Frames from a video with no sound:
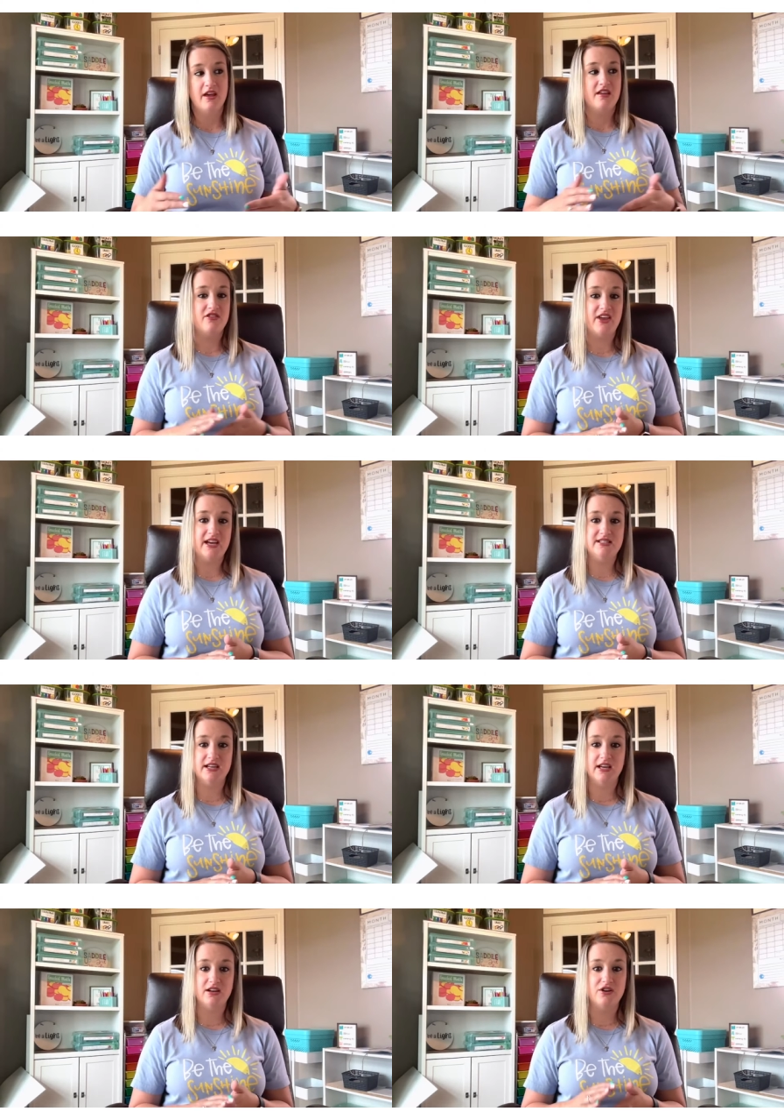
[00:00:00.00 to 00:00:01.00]
They
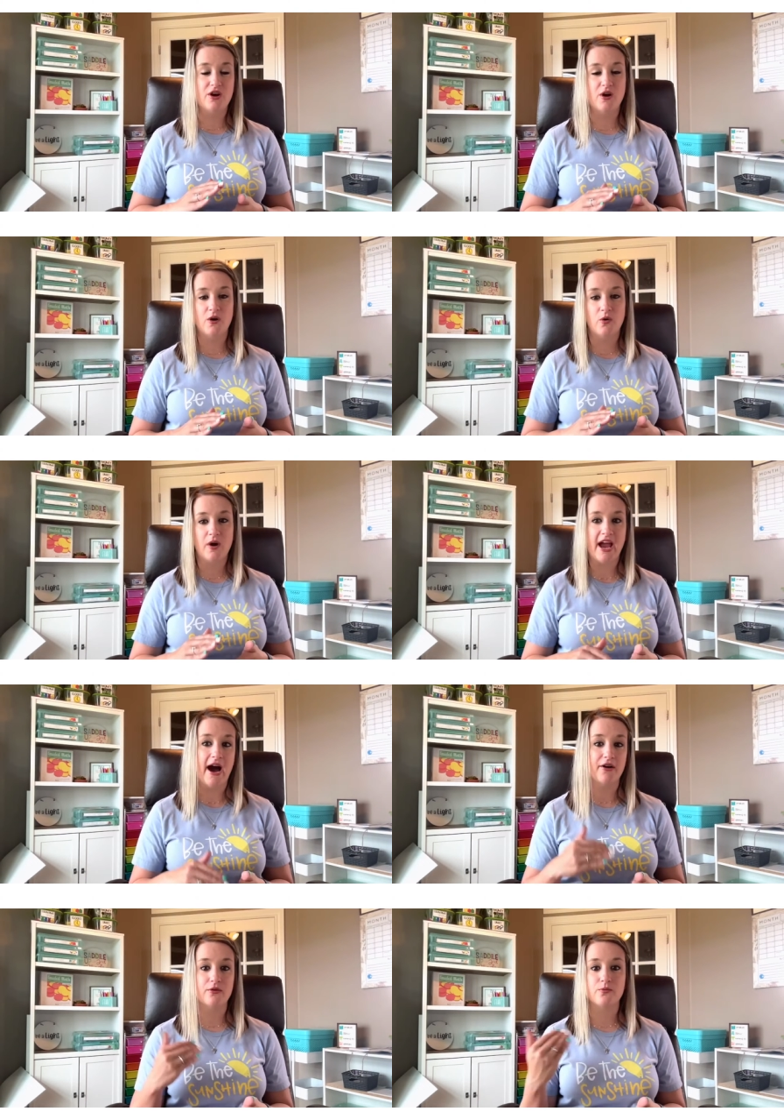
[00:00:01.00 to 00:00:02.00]
didn't know how
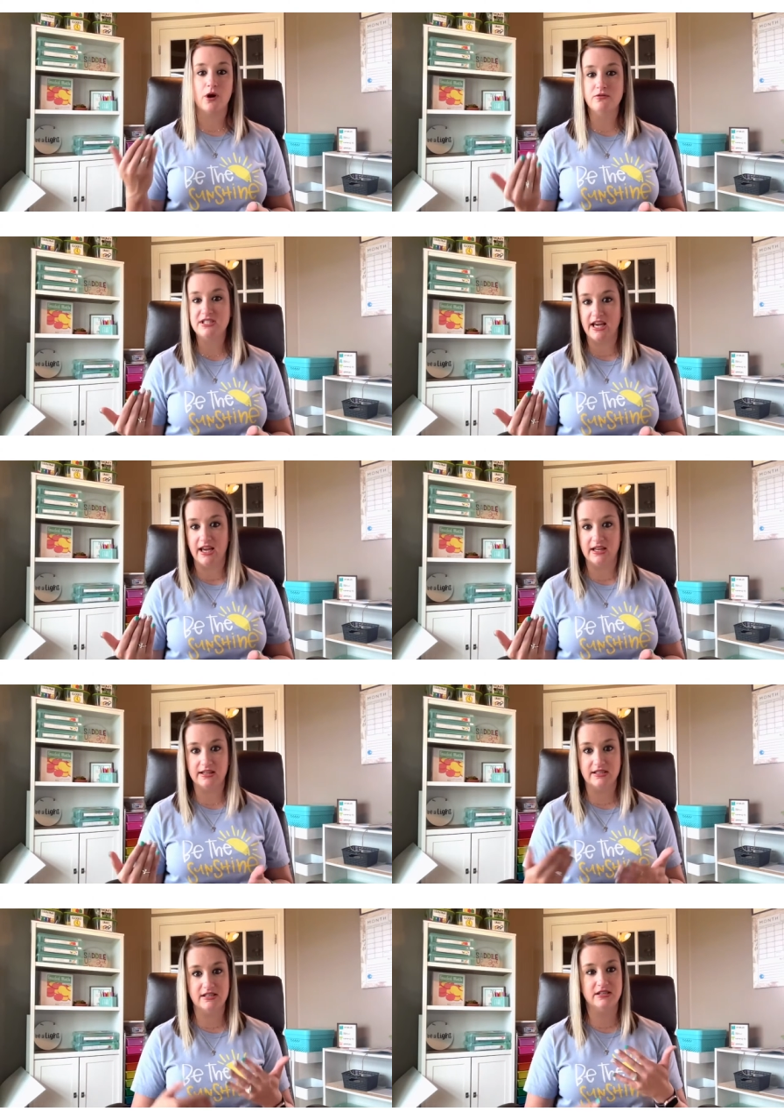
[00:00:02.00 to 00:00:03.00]
to rotate.
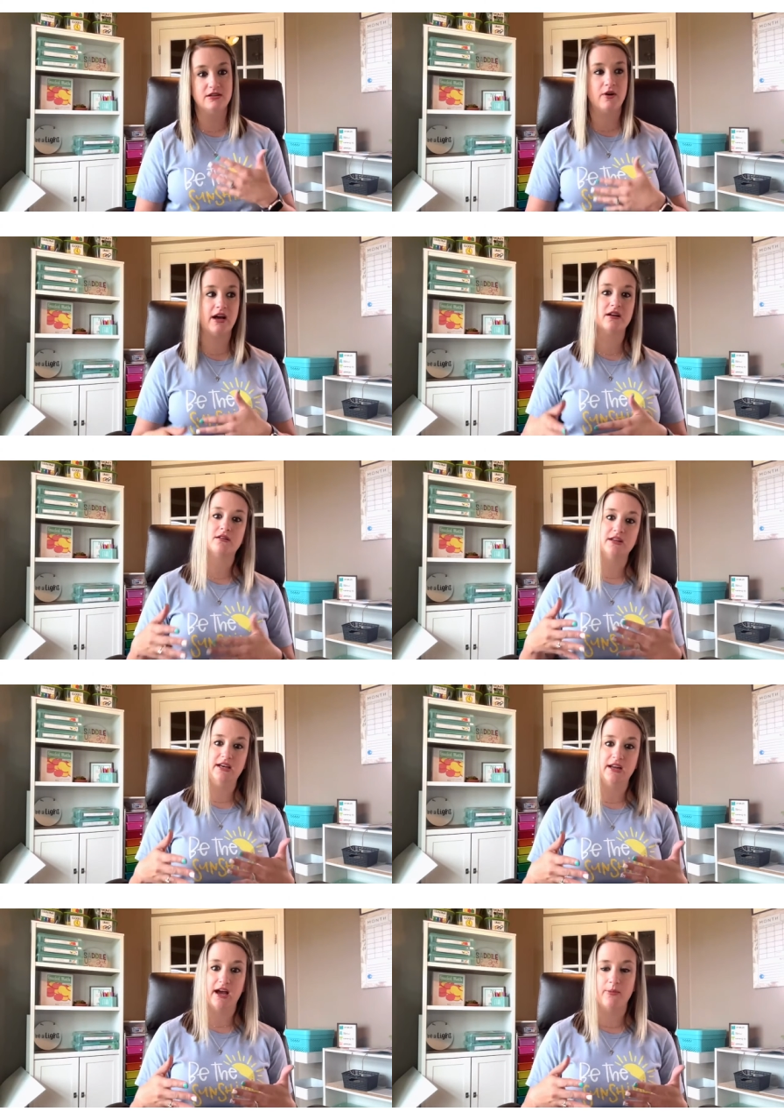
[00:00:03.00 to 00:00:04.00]
They didn't know how to
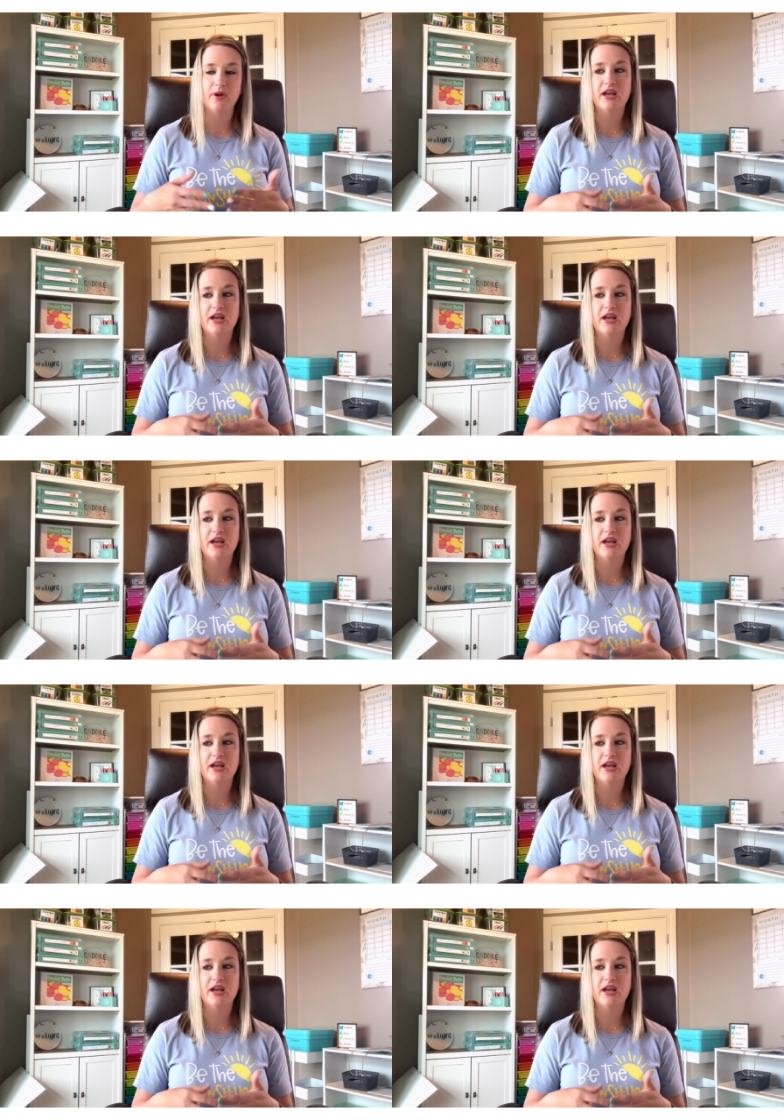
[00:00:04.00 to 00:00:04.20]
clean up.